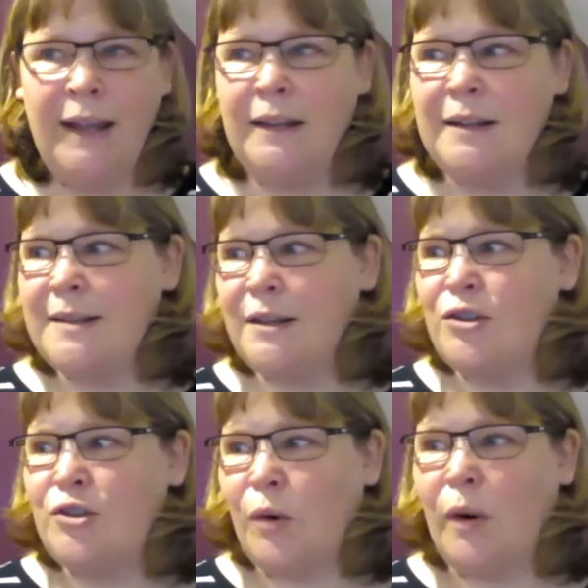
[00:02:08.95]
It is a
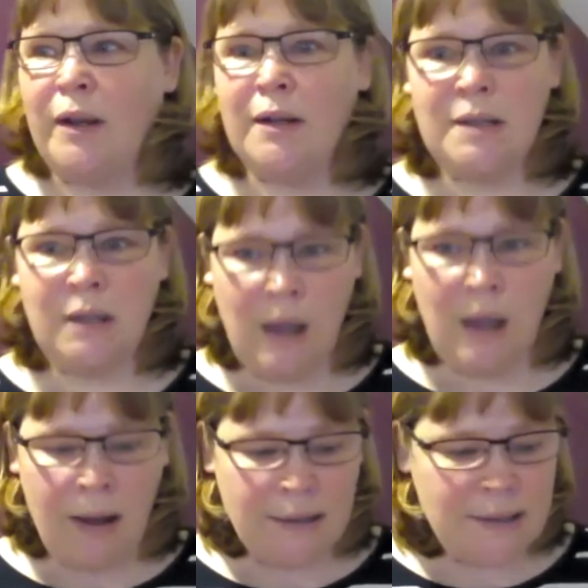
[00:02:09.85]
joy and a
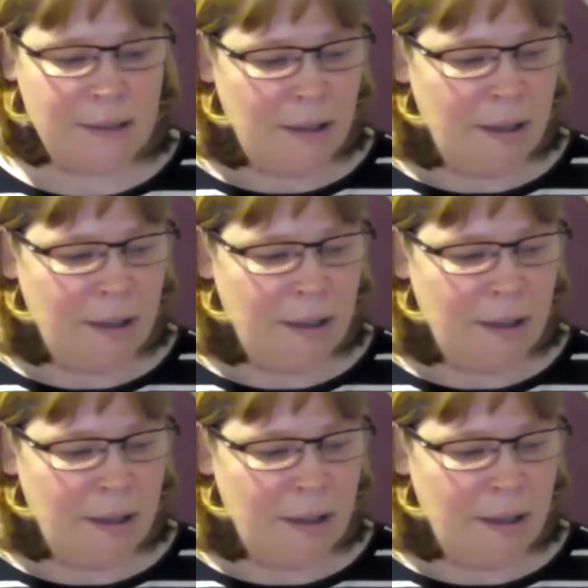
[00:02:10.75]
delight.